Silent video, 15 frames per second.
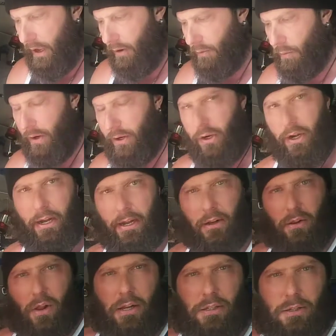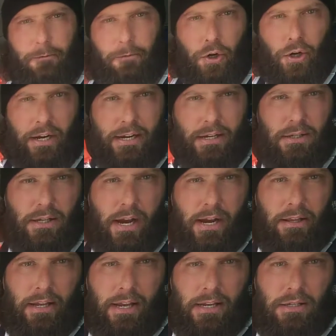And when you're eating lots of greens
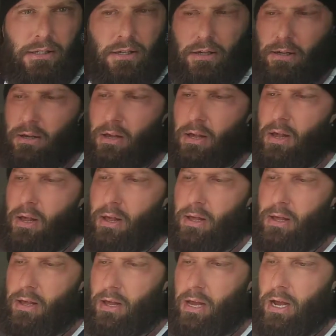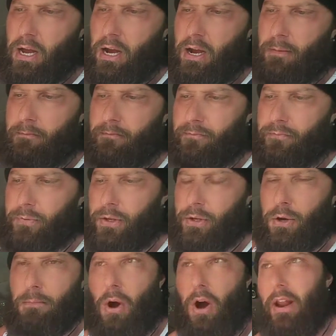like this, um,
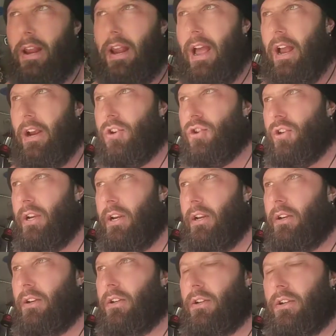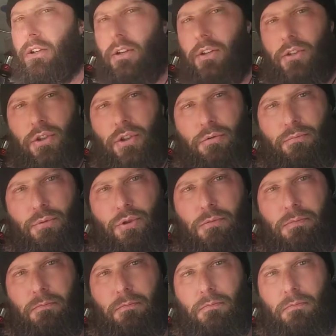your body actually
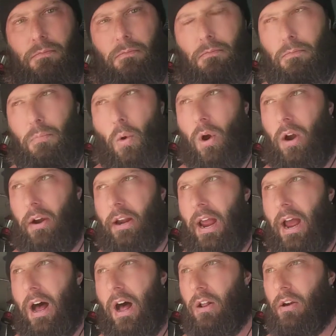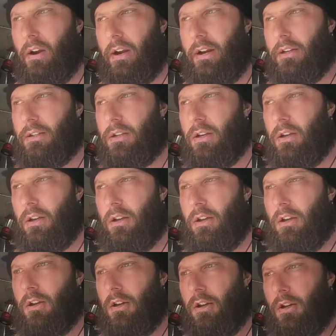consumes more calories
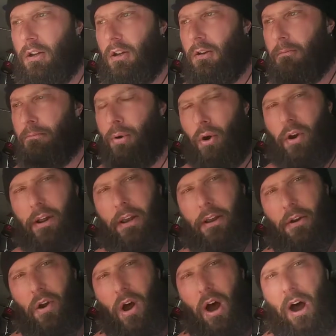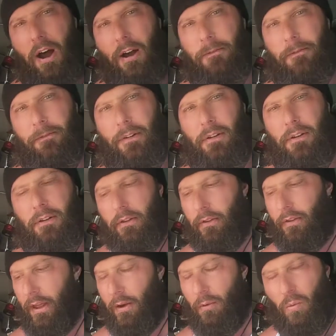burning it off
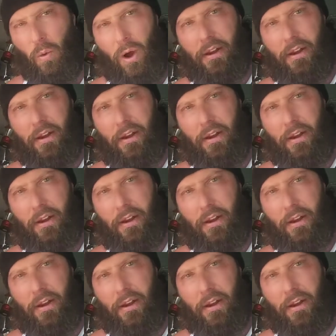than